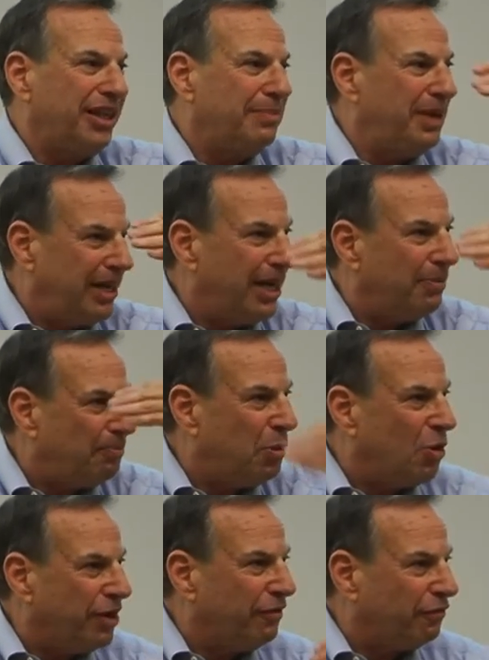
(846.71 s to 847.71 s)

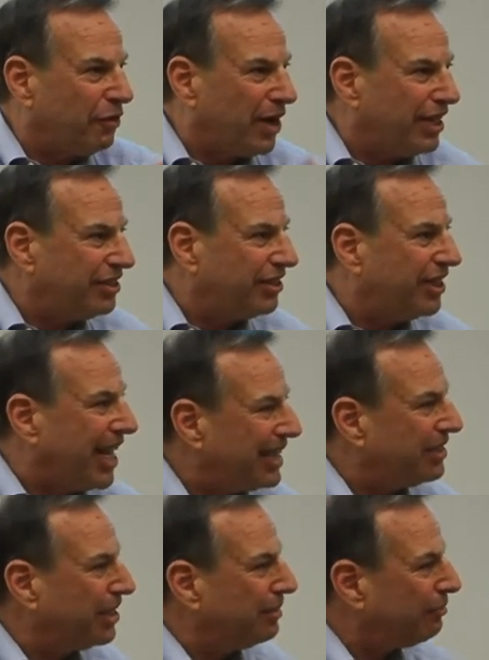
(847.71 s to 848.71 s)
Important for us
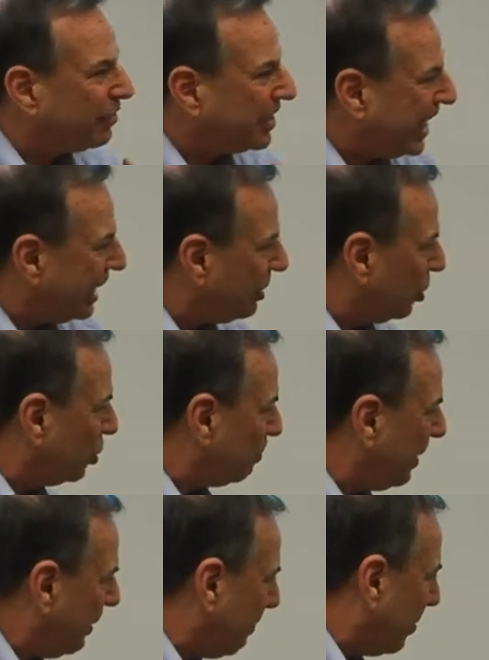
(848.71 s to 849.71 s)
not to forget those
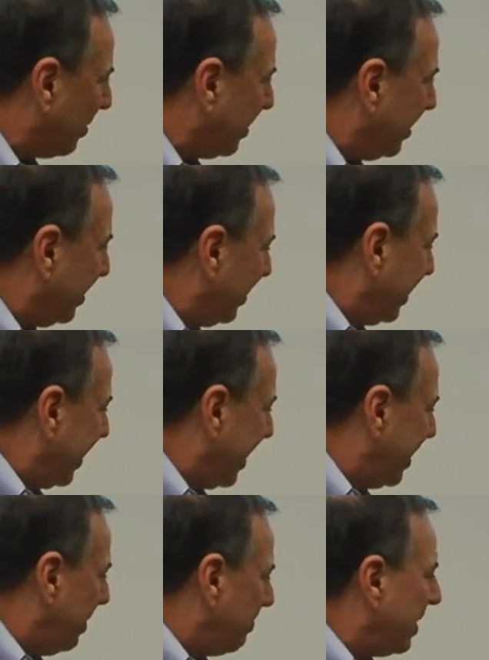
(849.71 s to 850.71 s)
people.
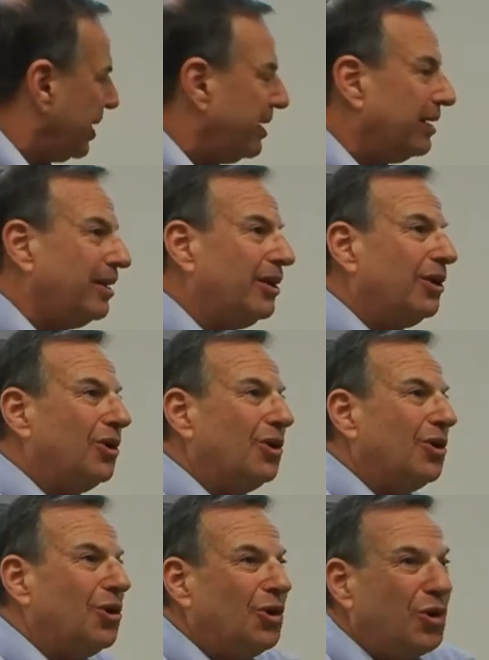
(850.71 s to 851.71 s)
Anybody
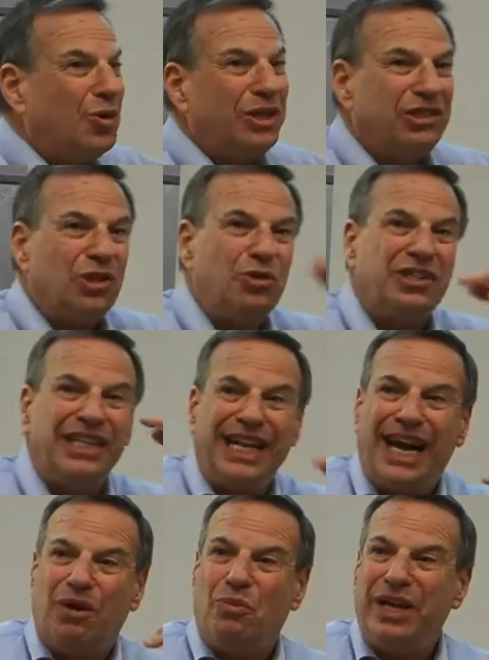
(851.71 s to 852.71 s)
who is losing
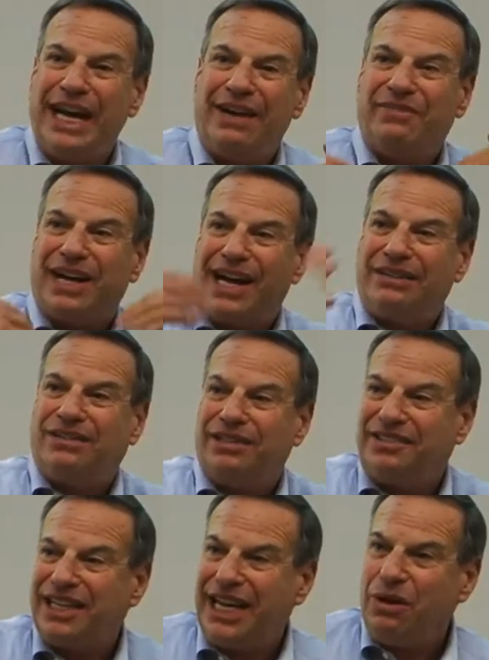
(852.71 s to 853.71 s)
out, we have got to
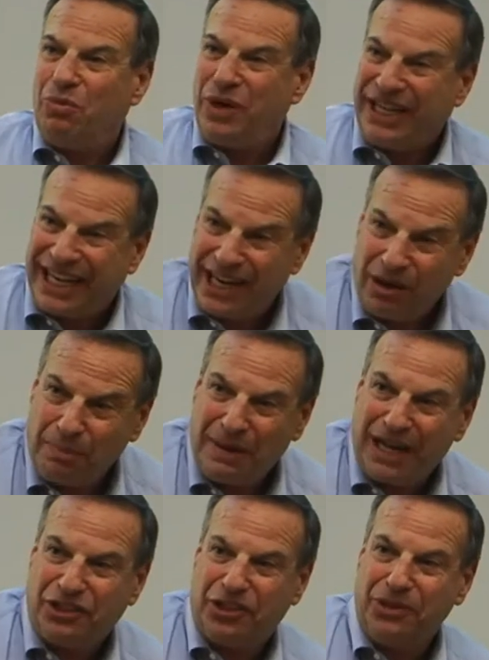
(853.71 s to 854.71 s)
say, we care
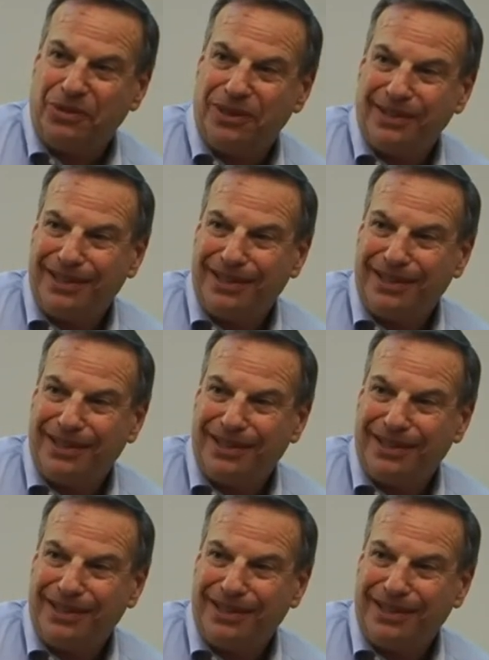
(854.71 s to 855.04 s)
about you.